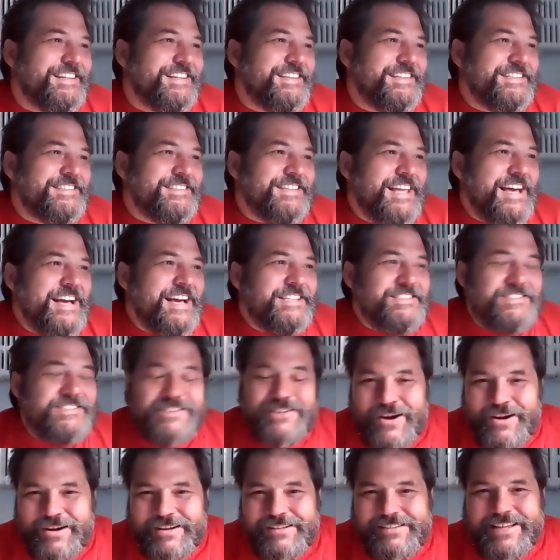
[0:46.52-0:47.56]
These lands are the
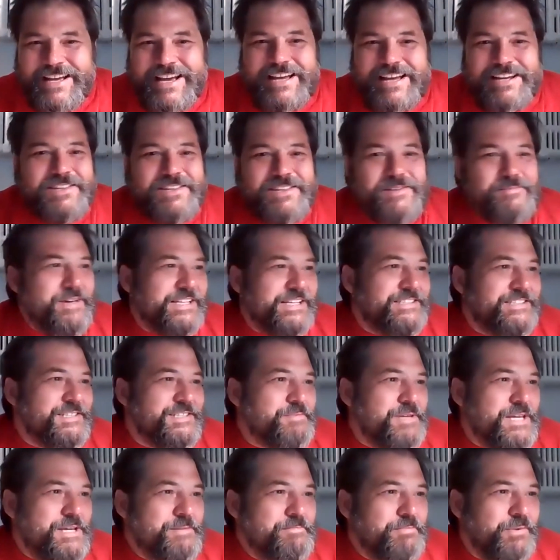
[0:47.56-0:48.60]
heartland of the Métis
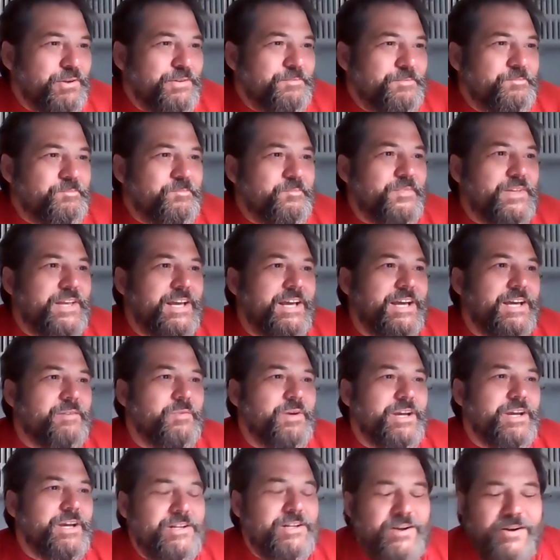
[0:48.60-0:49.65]
people, and
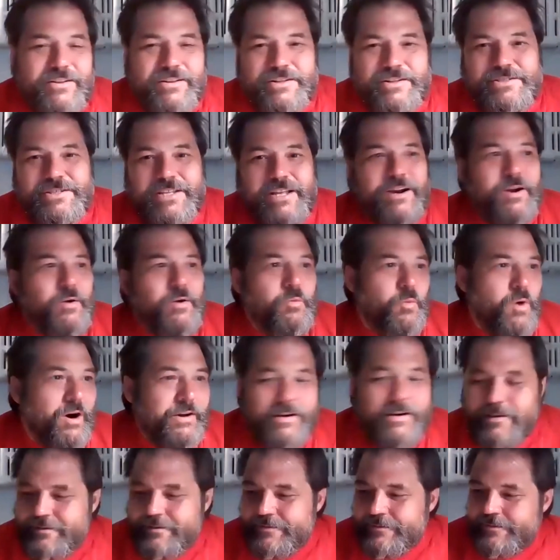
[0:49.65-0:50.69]
we acknowledge that our
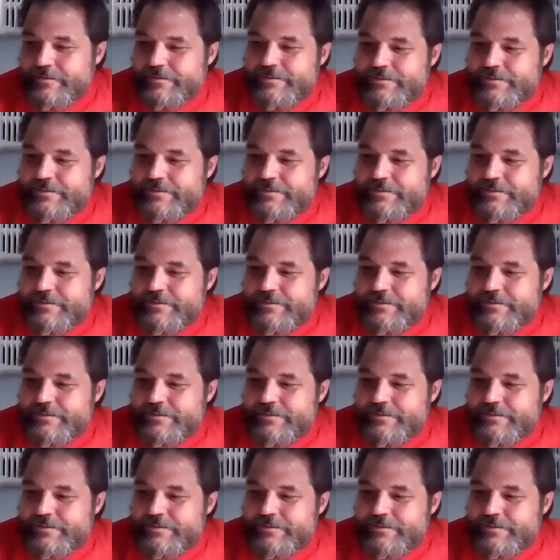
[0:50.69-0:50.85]
water